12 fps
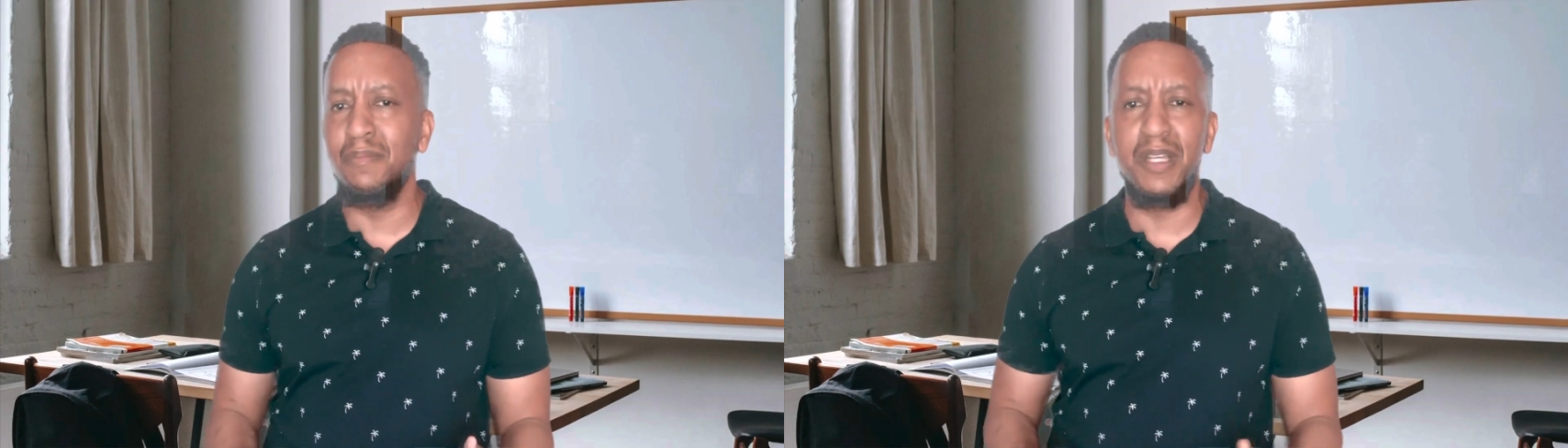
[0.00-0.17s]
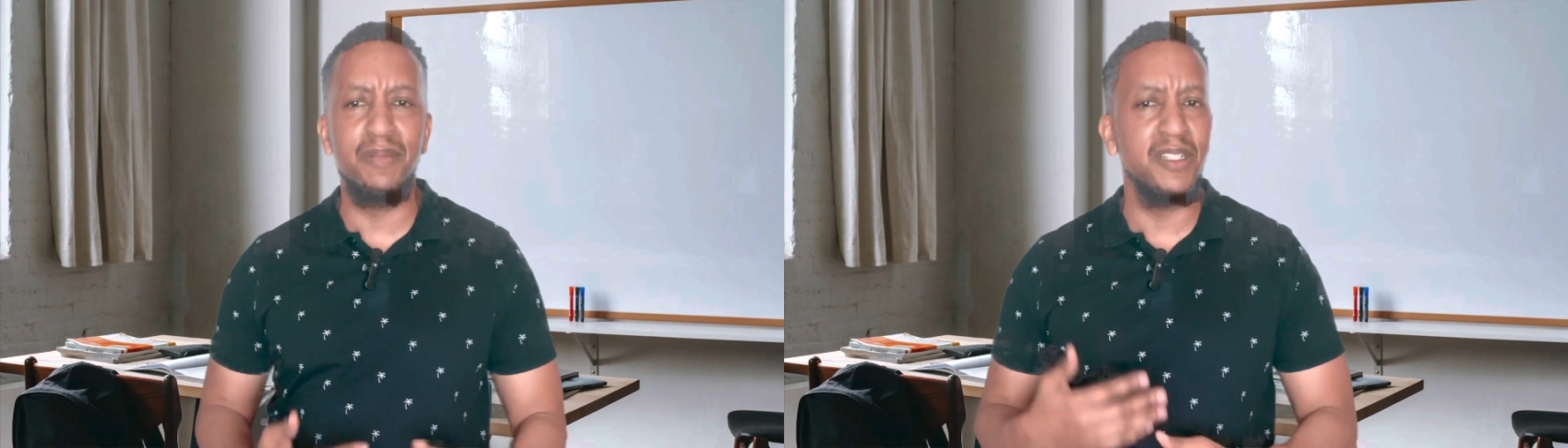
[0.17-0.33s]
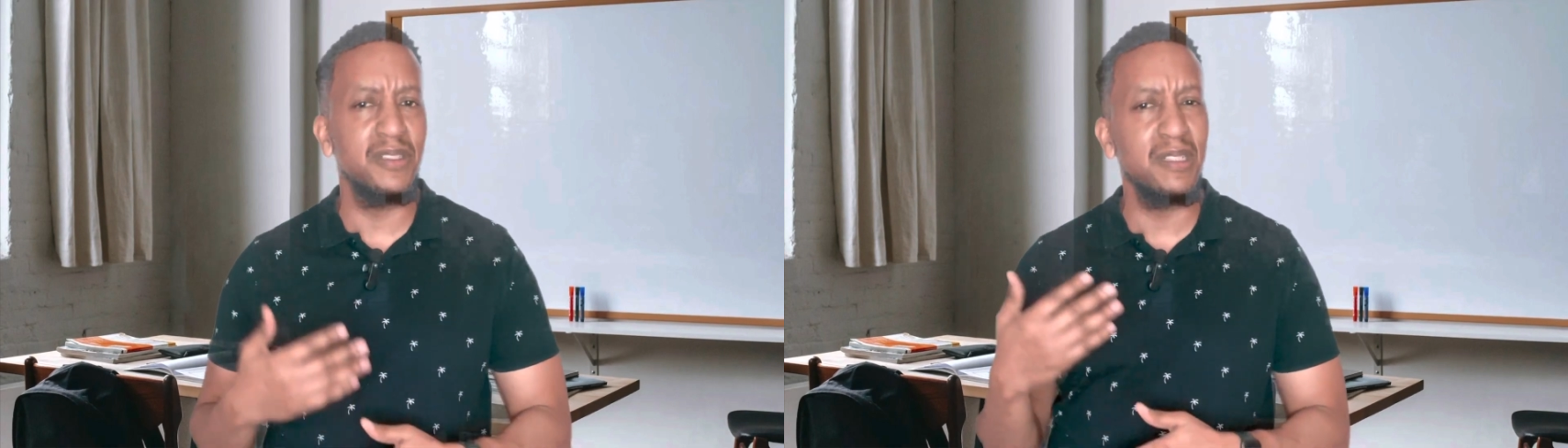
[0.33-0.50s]

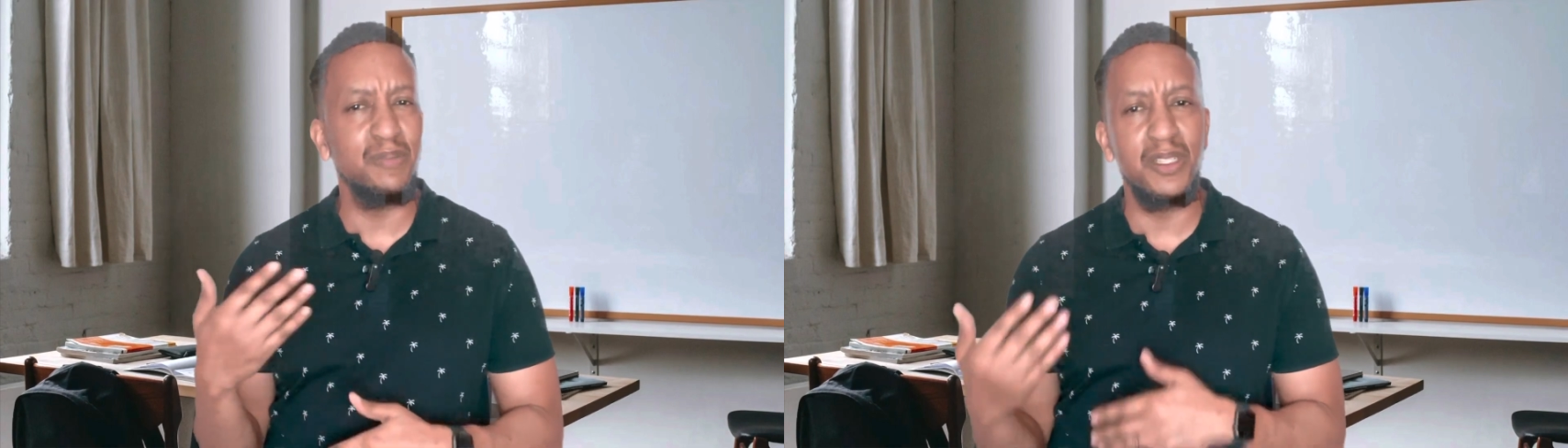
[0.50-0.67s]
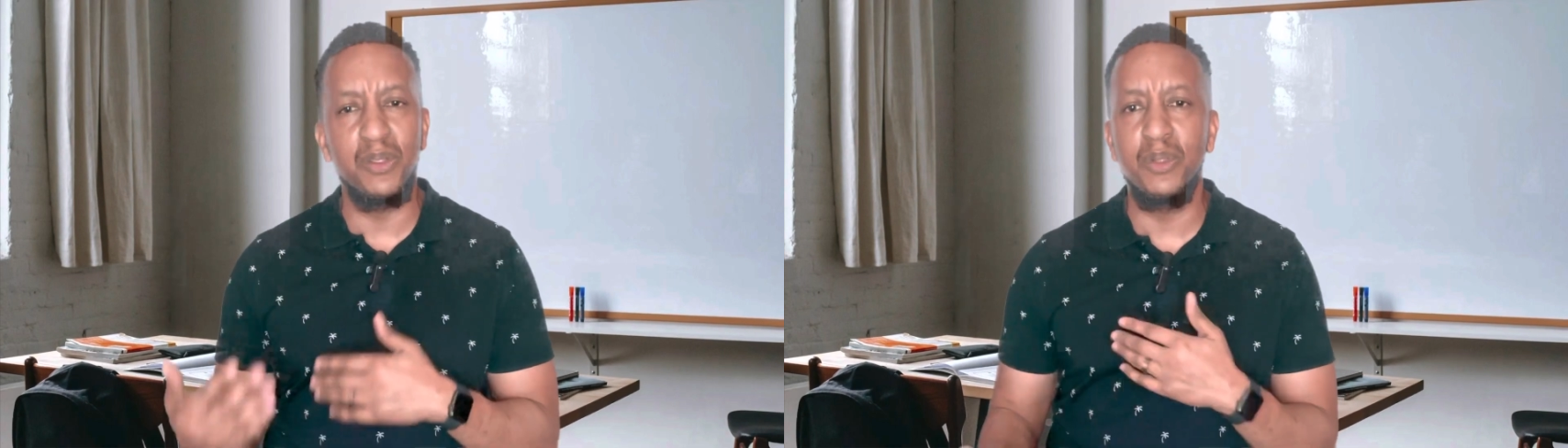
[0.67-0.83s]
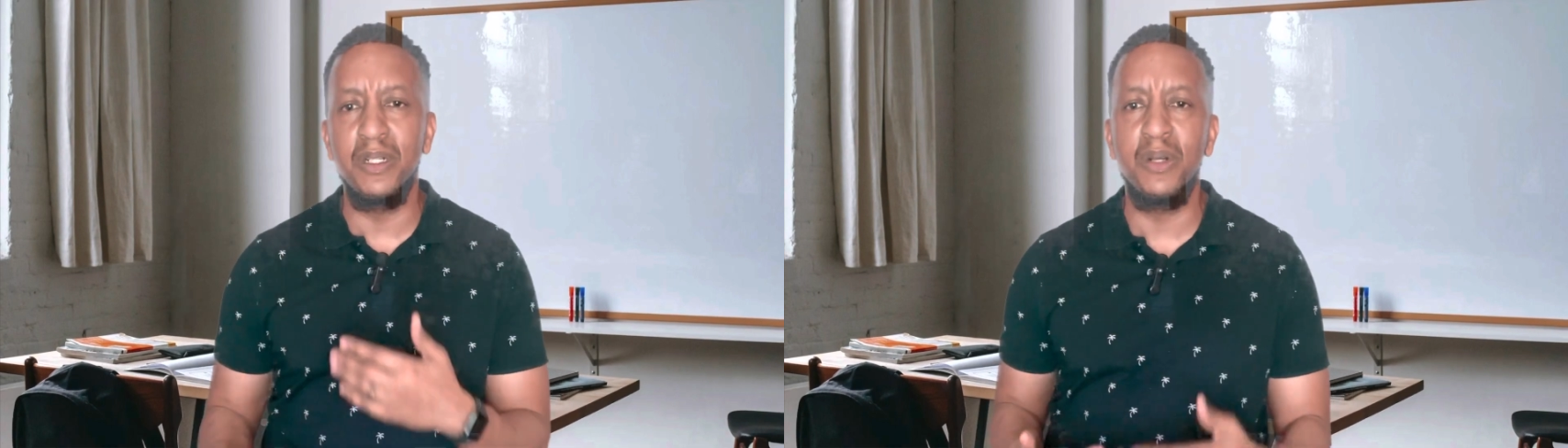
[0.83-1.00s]
maybe there's something
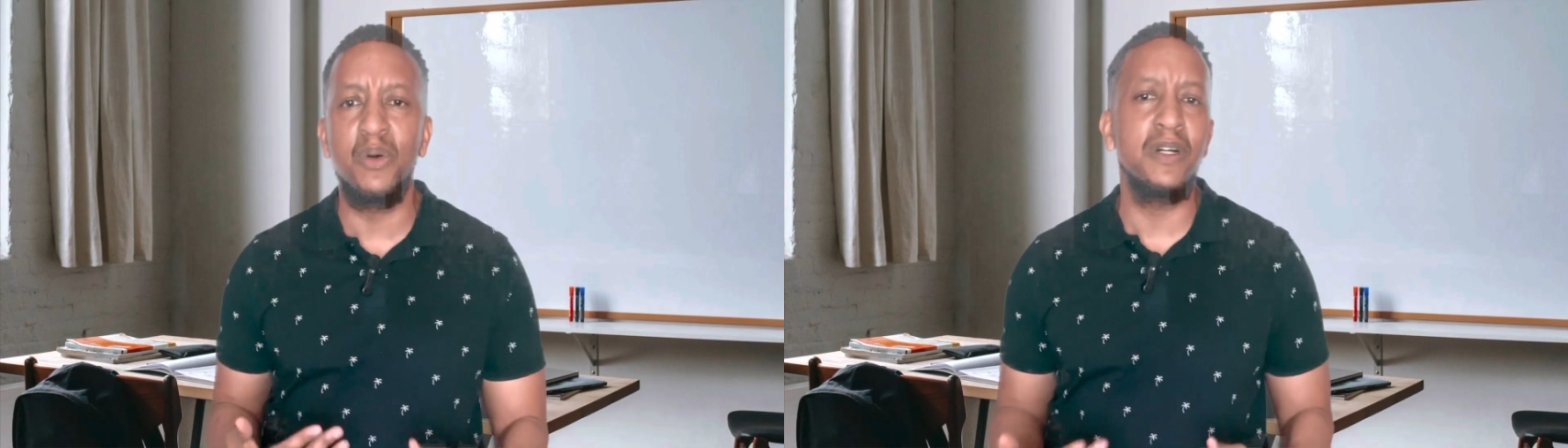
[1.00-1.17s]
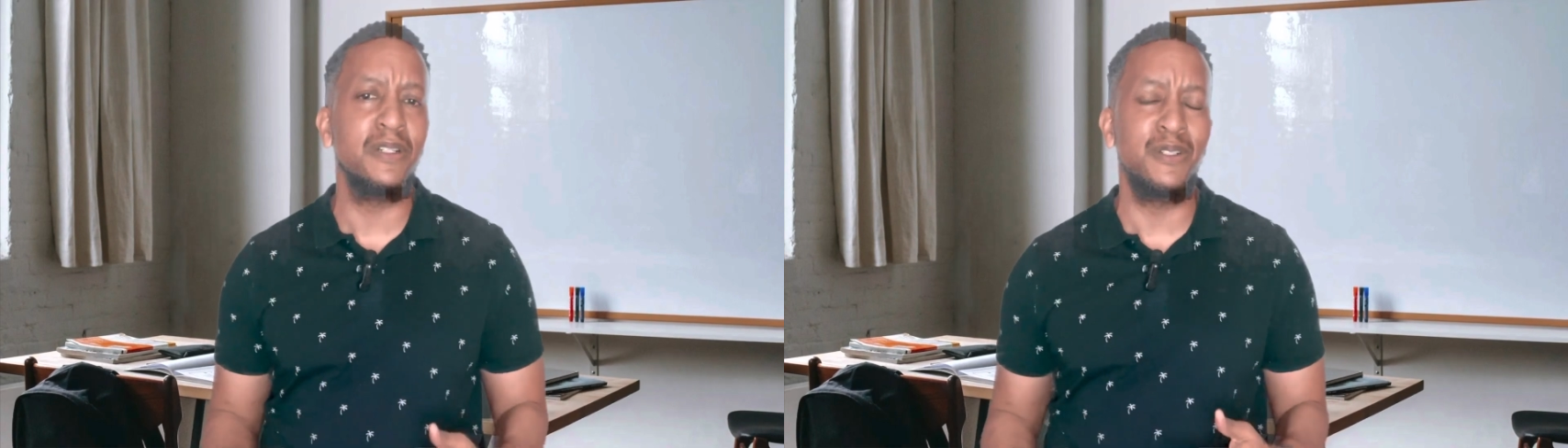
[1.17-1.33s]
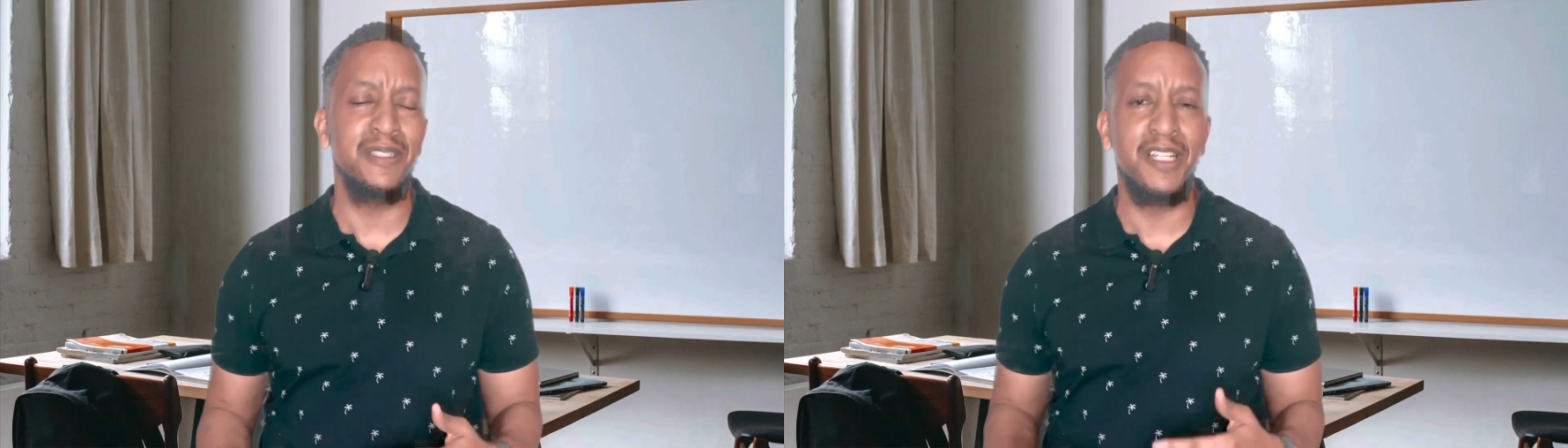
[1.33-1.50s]
going
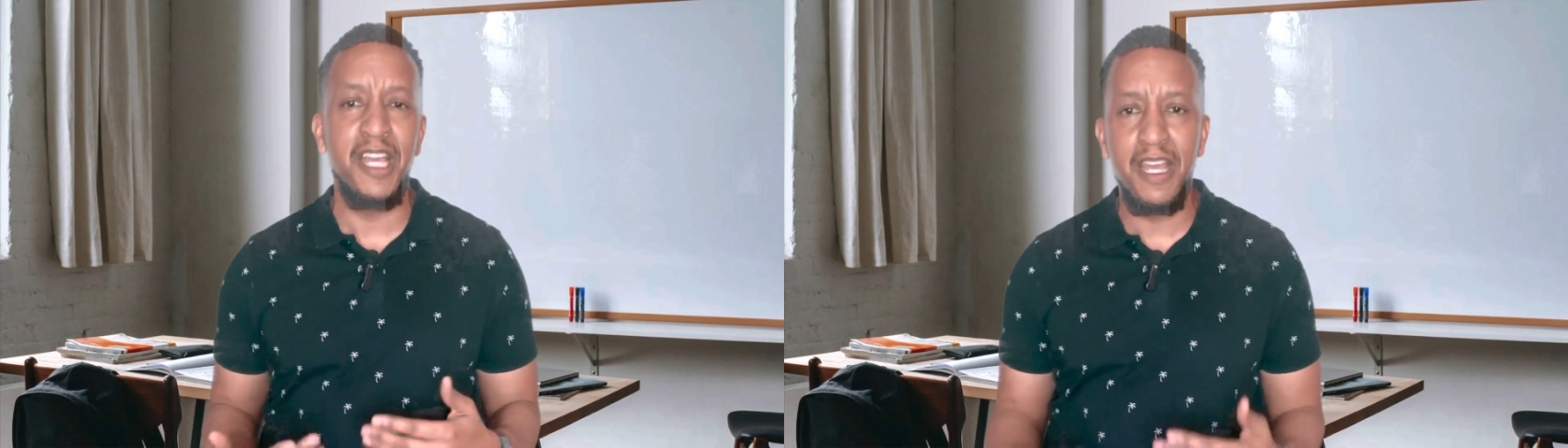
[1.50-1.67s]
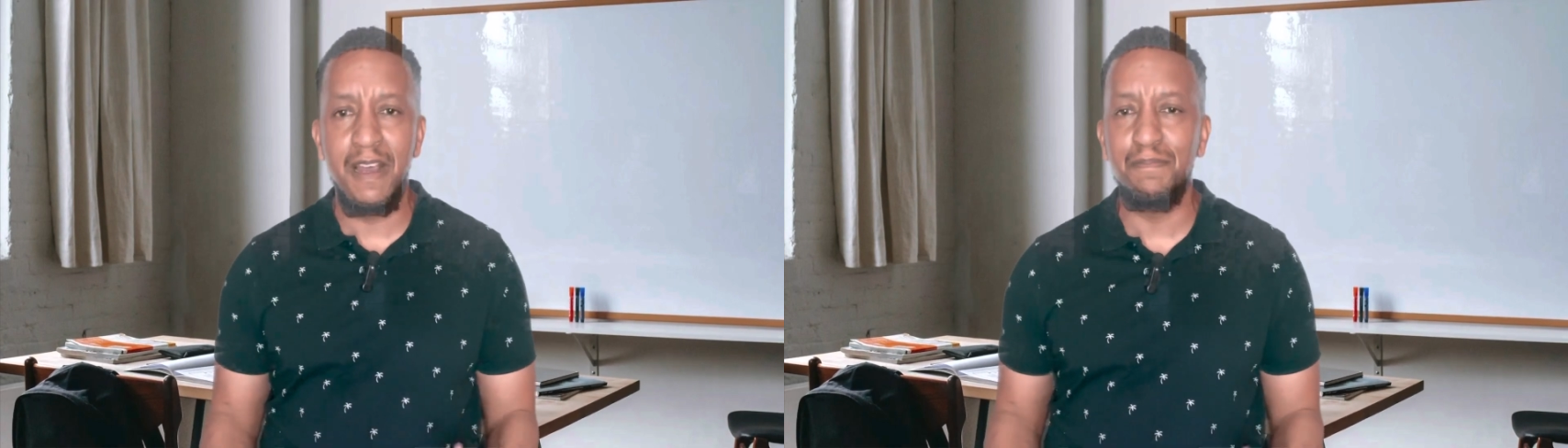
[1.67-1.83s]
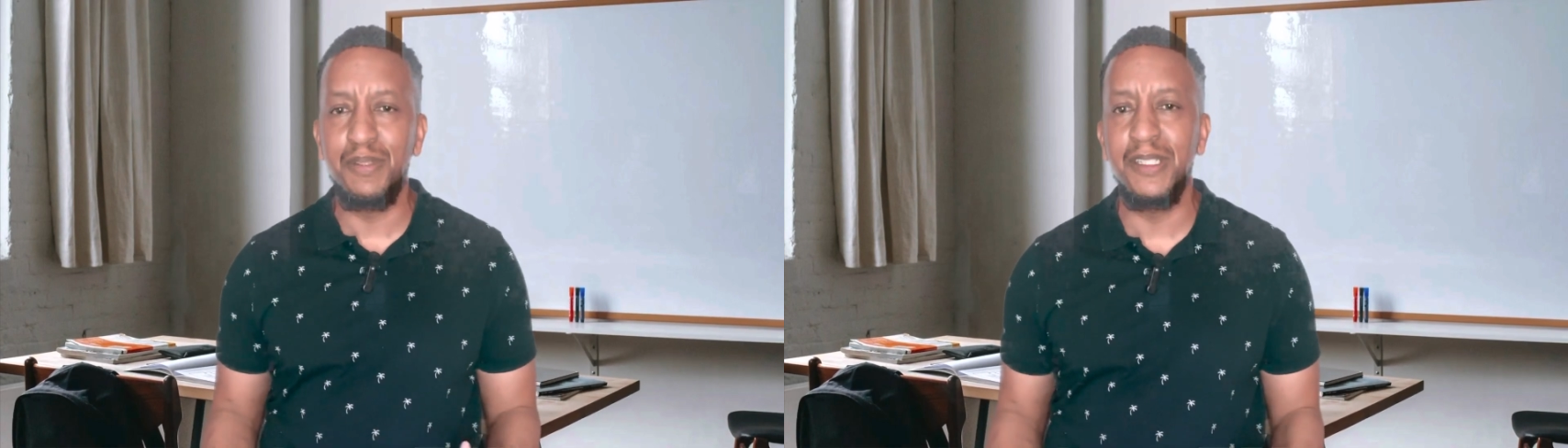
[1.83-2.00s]
on
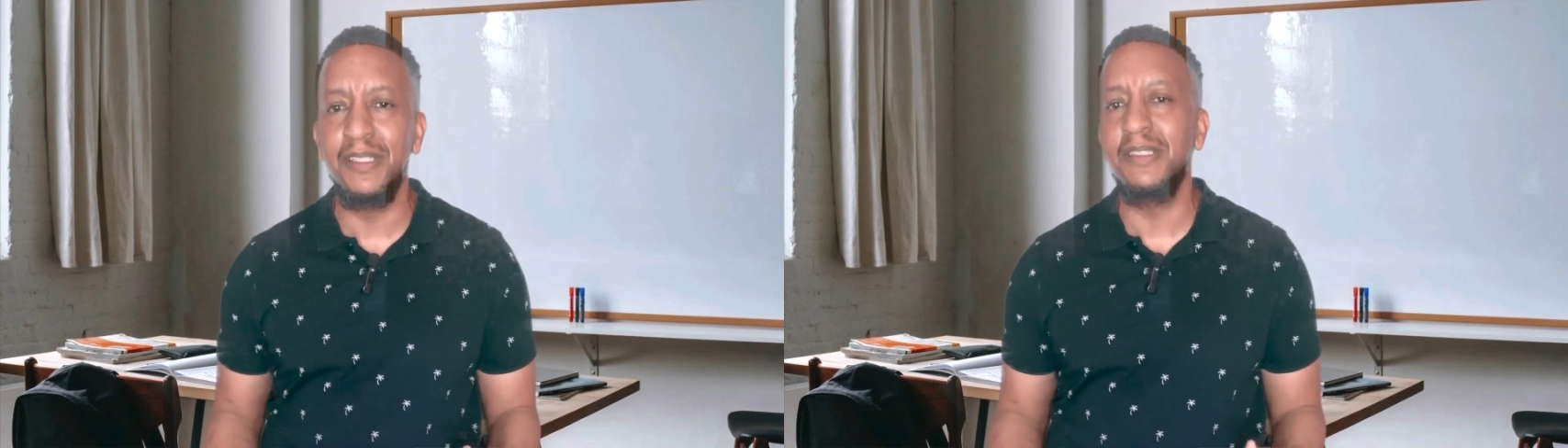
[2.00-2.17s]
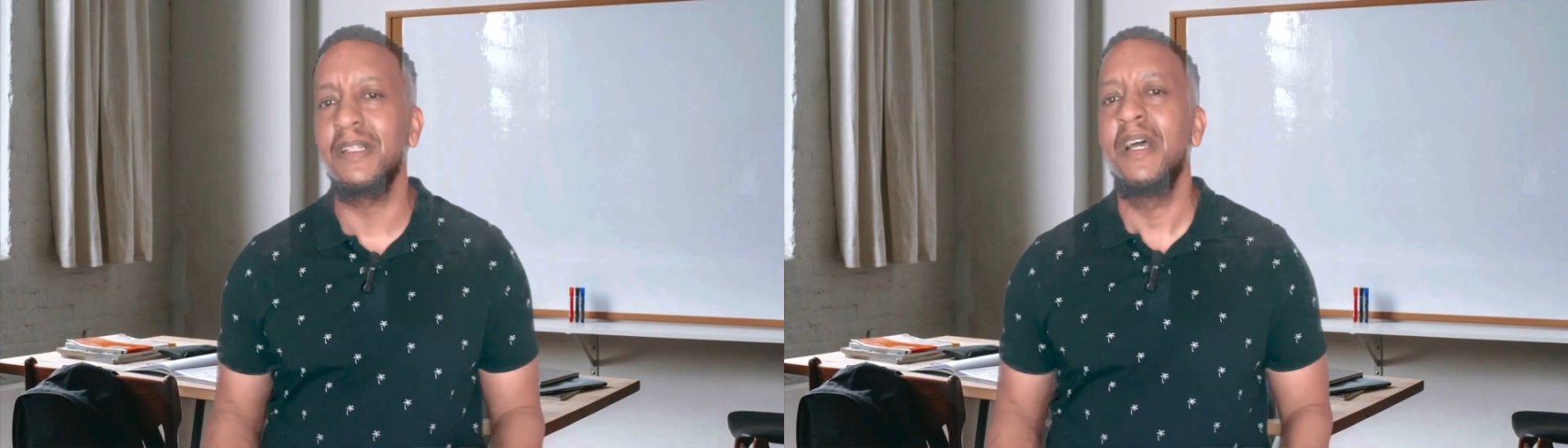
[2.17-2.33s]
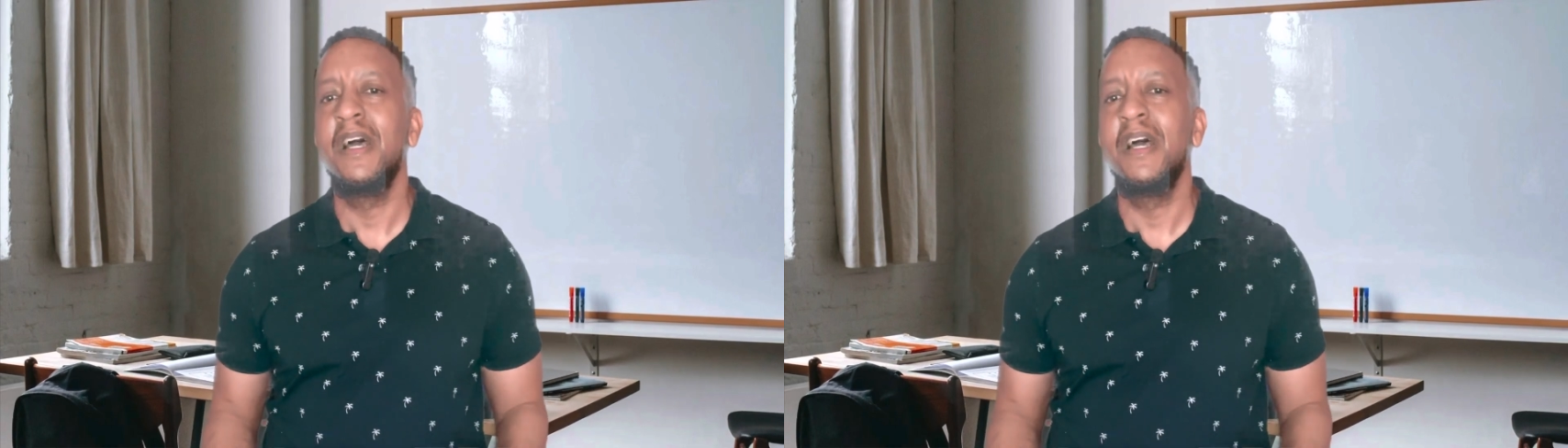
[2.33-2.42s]
campus,